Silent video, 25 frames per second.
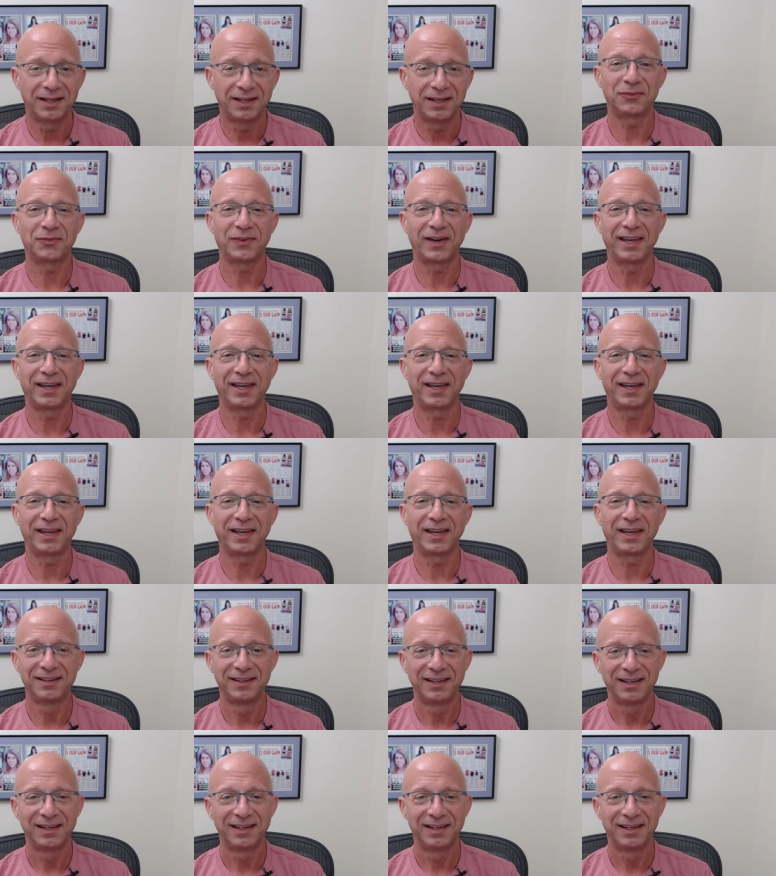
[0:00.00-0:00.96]
if I
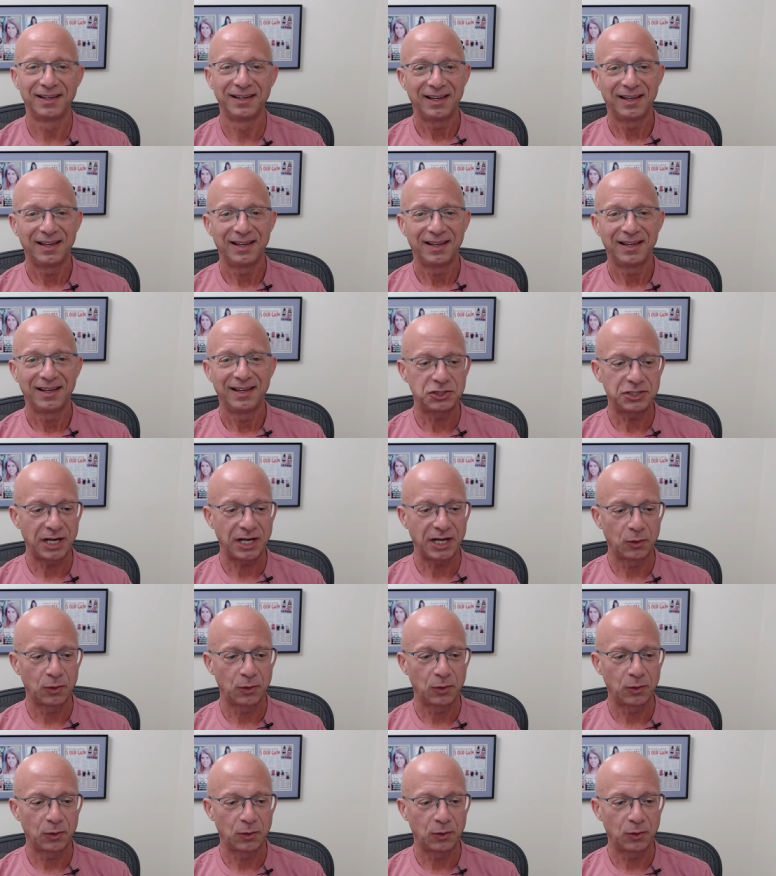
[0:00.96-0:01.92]
can, and share
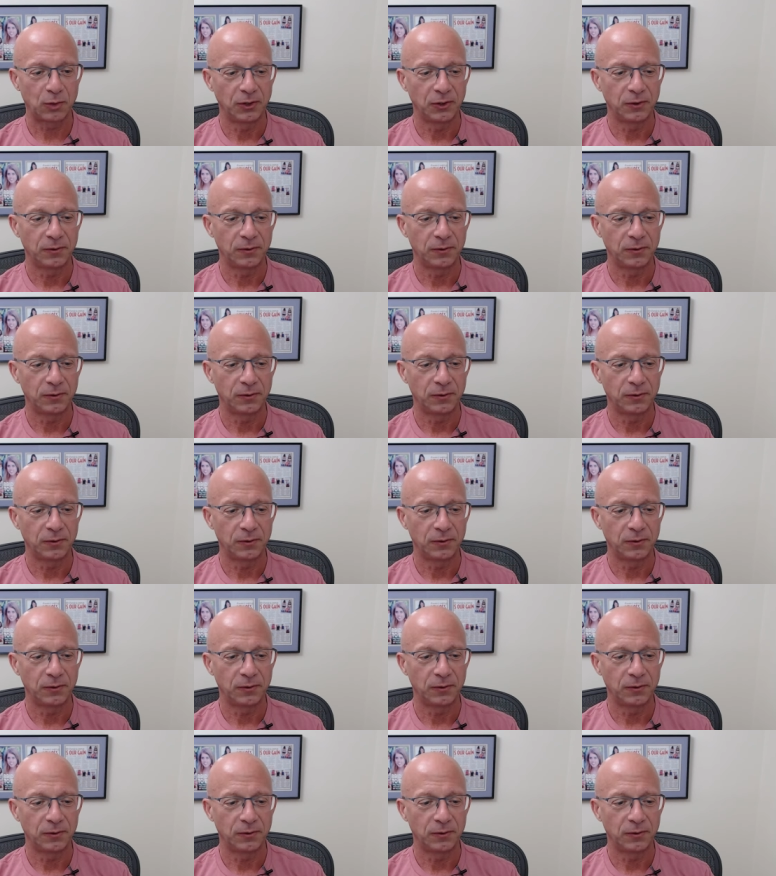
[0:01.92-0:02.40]
with you